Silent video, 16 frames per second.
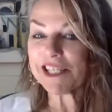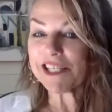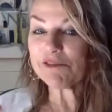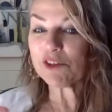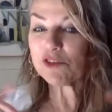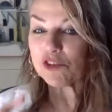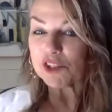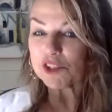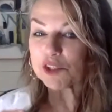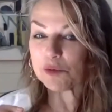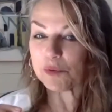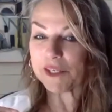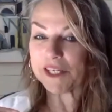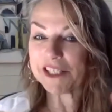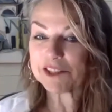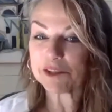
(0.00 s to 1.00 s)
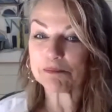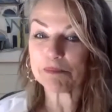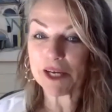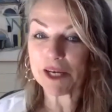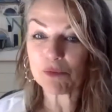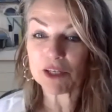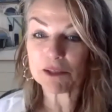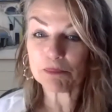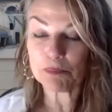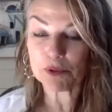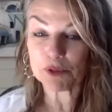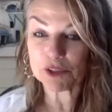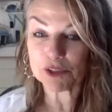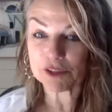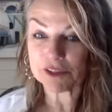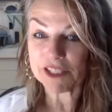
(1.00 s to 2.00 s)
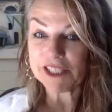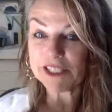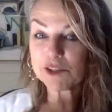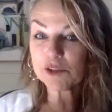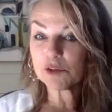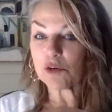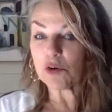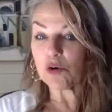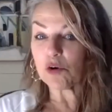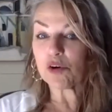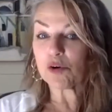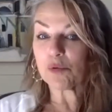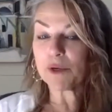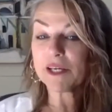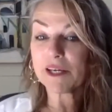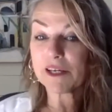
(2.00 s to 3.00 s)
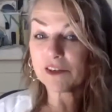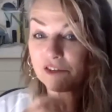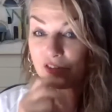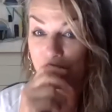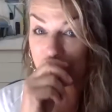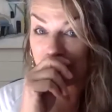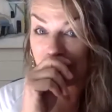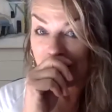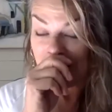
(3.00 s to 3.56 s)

never just created by one person. It's a co-creation.